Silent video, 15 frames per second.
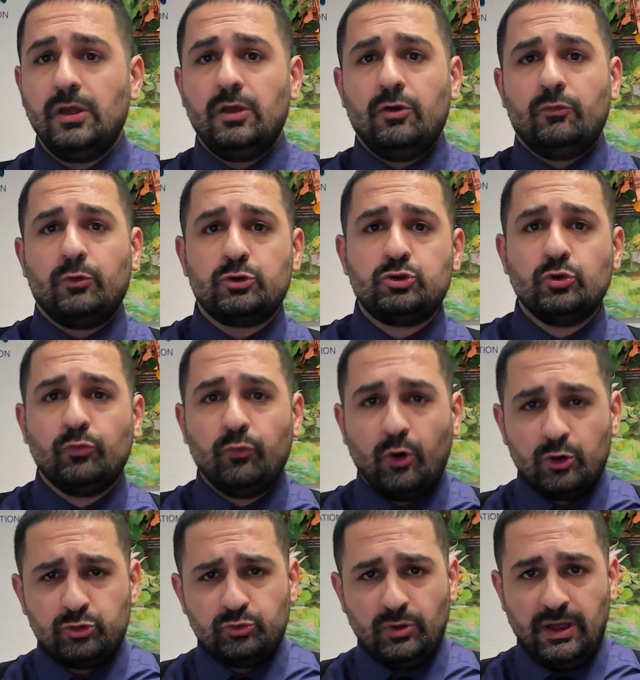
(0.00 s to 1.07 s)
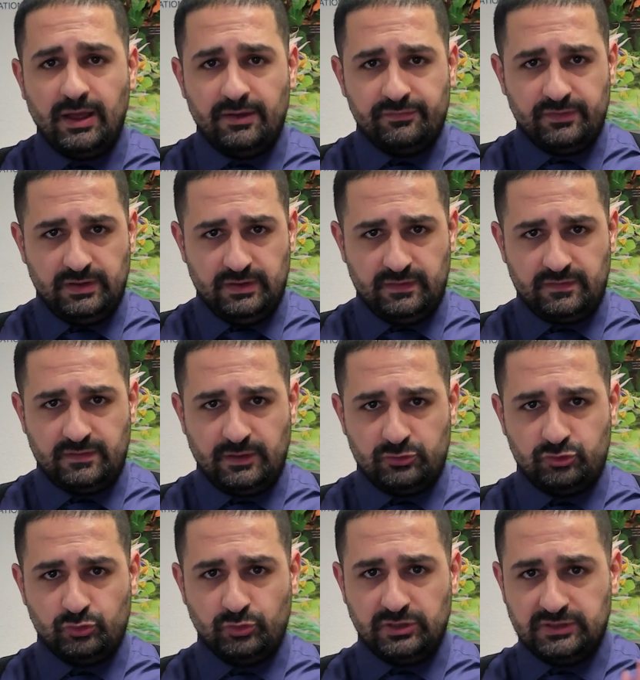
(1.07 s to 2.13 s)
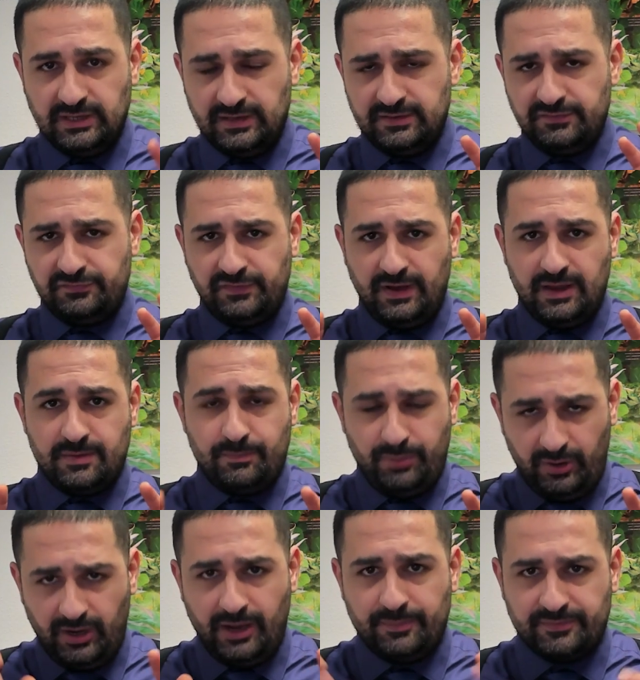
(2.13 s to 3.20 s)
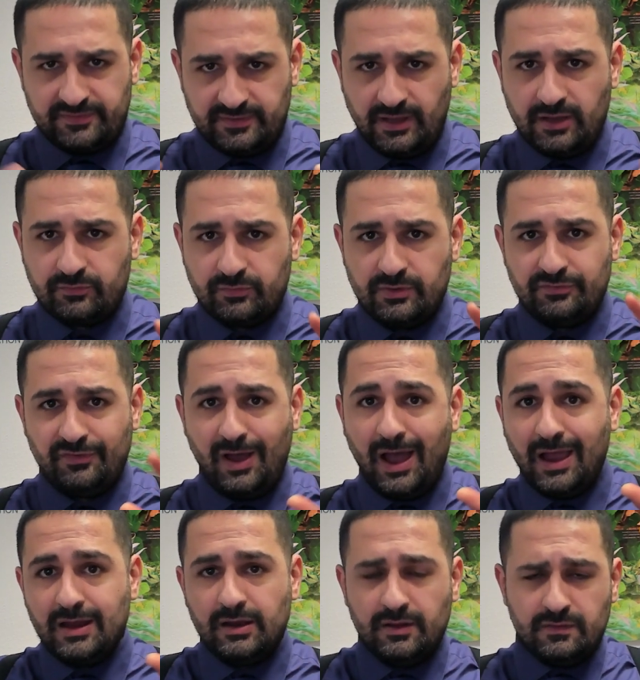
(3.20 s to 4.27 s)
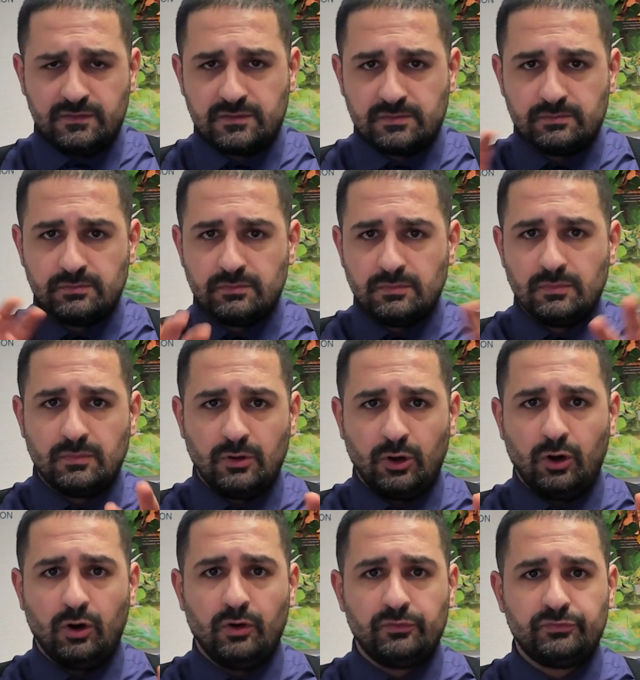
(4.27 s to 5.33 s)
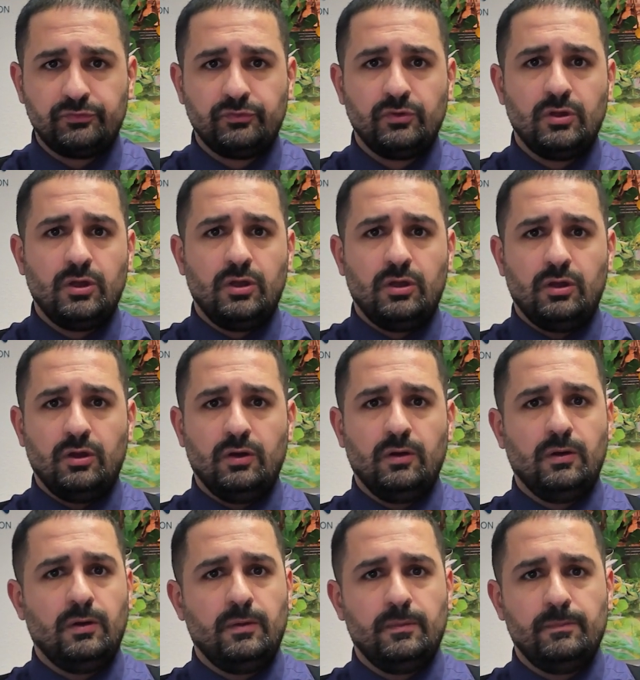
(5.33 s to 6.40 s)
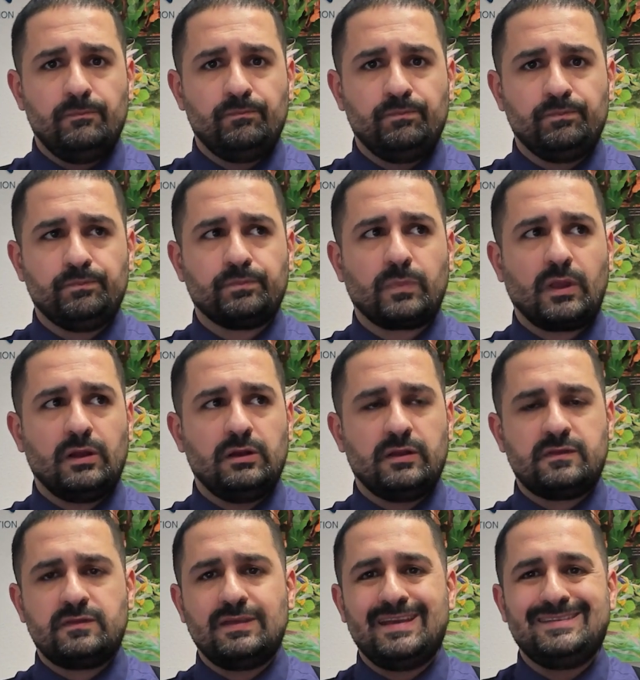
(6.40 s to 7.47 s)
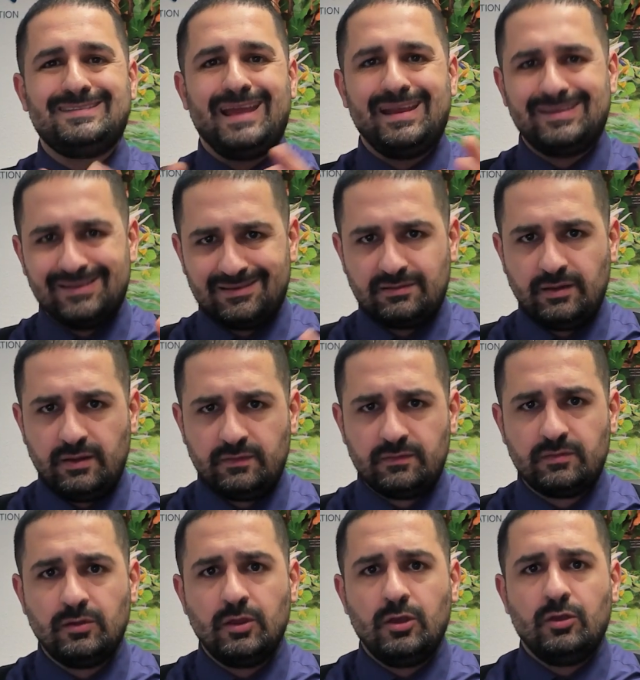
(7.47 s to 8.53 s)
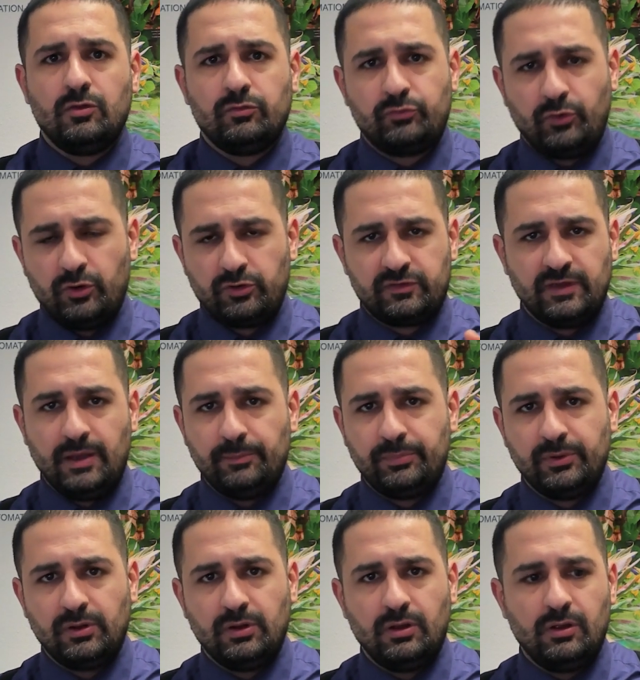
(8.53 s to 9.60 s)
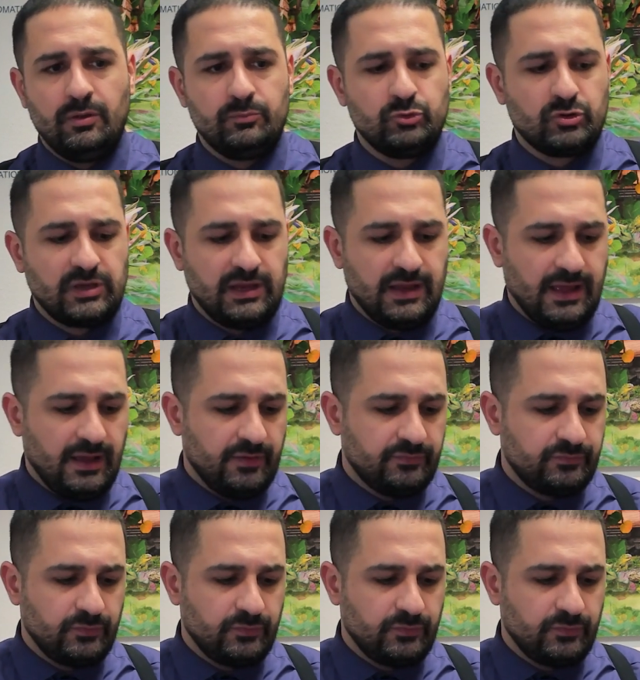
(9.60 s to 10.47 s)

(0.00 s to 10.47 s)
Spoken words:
What you want to have is that you identify, perhaps start with islands of, let's say, data sets. For example, you can have